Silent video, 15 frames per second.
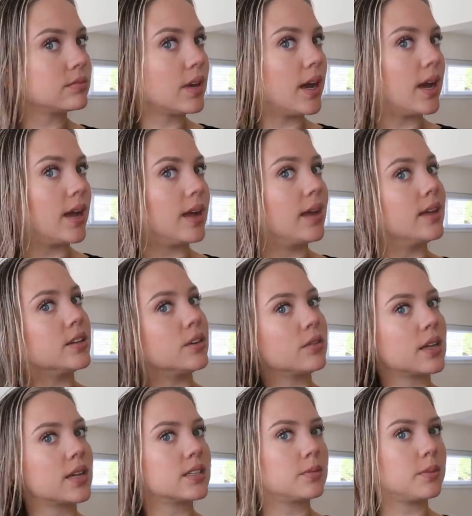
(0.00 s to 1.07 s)
I don't
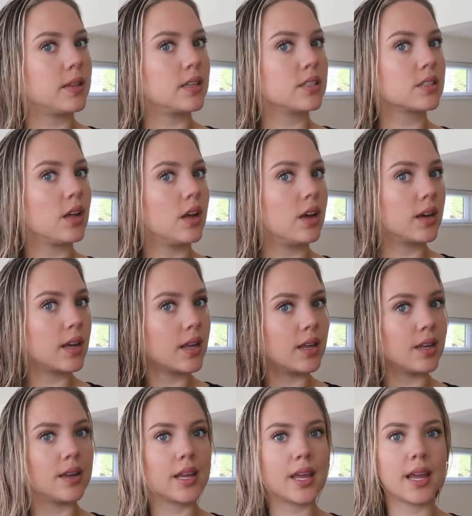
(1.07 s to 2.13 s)
think it's been this long
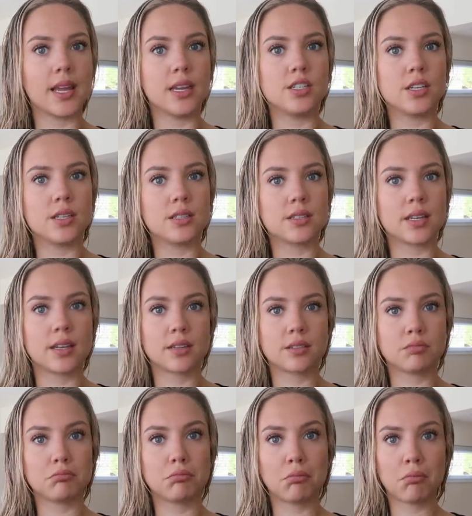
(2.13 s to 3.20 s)
in ages. Like
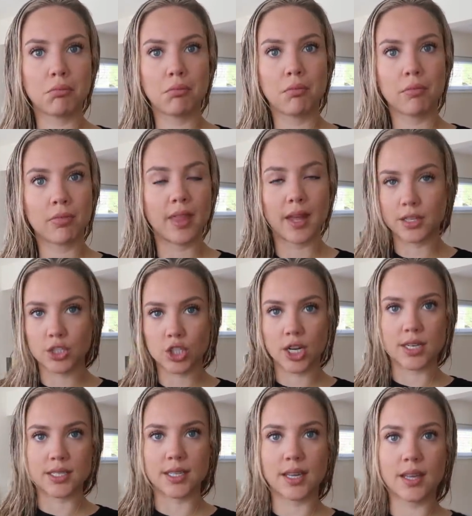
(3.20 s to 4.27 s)
that is
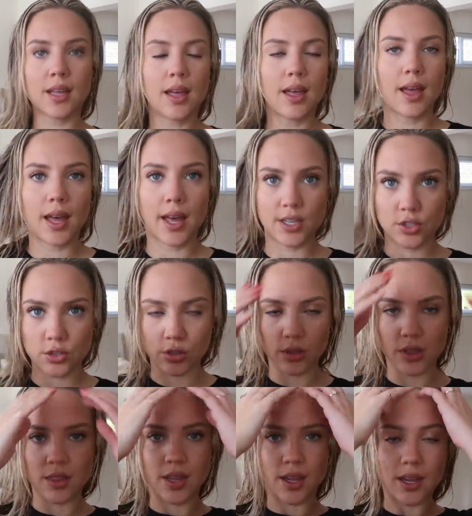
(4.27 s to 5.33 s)
crazy. I
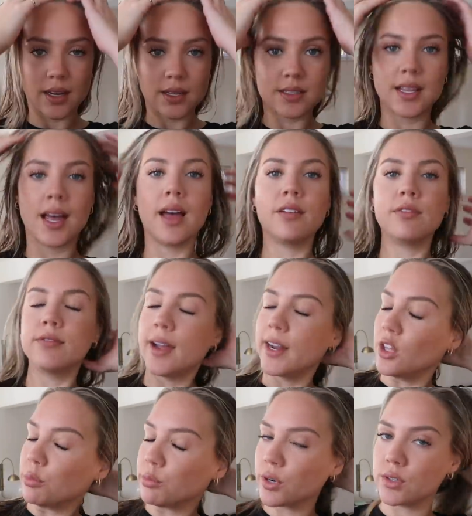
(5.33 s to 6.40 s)
truly think it is that
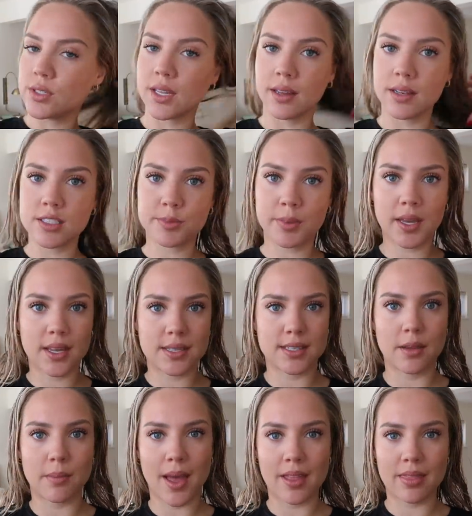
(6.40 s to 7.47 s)
Vital Proteins, because
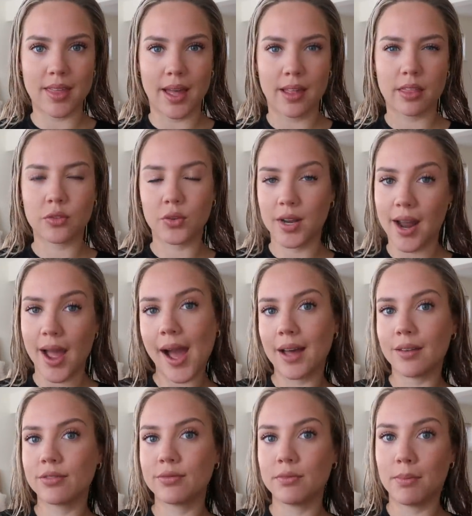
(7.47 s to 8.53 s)
I'm at that
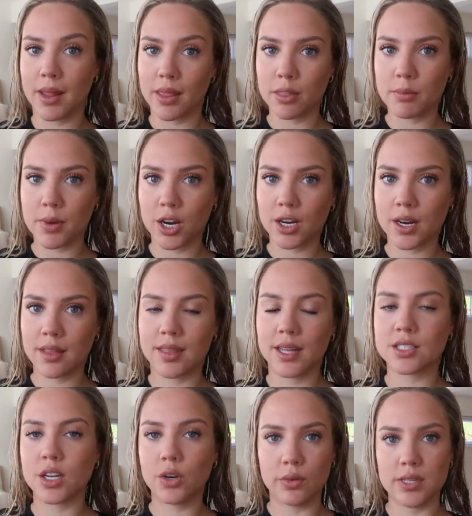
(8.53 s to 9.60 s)
3.5 month mark and
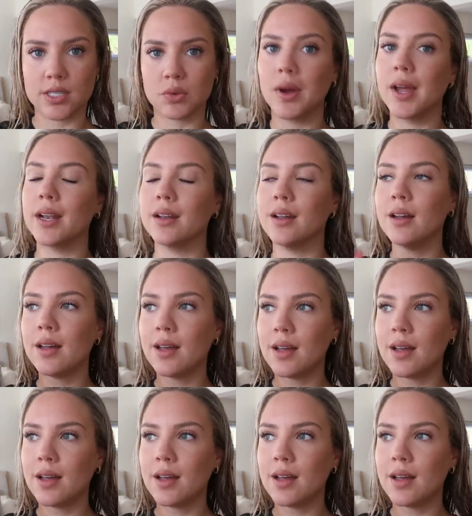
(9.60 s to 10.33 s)
that's always when